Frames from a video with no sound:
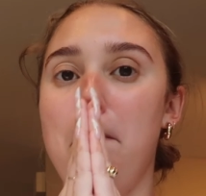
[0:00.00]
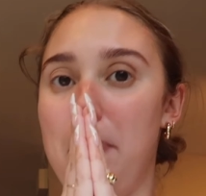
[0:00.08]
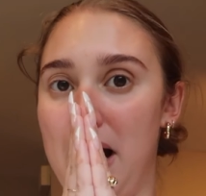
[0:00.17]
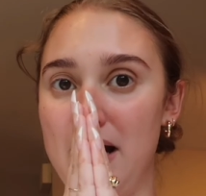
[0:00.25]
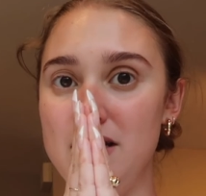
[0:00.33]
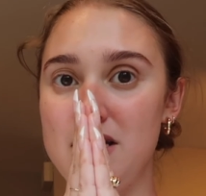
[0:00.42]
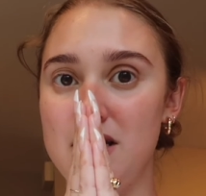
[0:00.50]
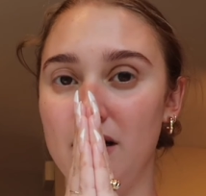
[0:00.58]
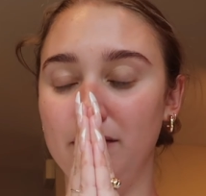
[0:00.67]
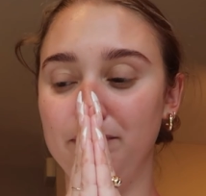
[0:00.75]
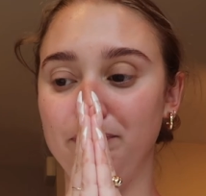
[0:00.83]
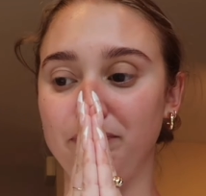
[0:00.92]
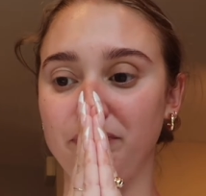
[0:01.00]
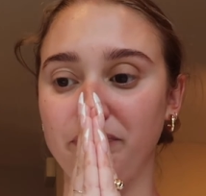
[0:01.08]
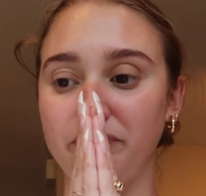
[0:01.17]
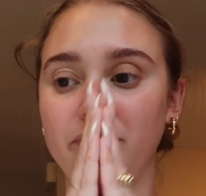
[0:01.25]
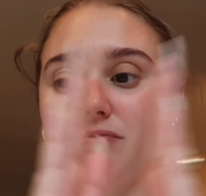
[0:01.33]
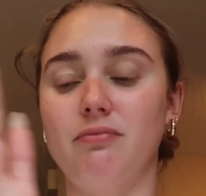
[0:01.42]
But
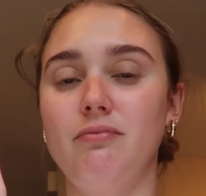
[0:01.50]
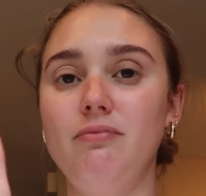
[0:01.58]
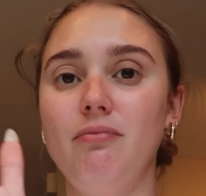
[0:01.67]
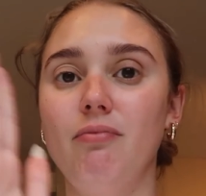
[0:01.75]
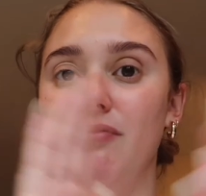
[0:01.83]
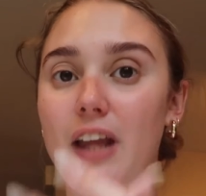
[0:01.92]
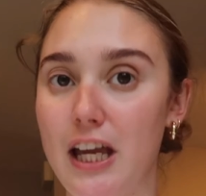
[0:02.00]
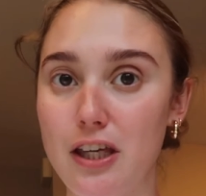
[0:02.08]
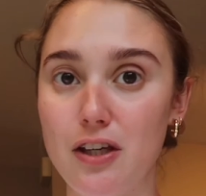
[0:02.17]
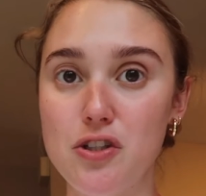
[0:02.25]
thank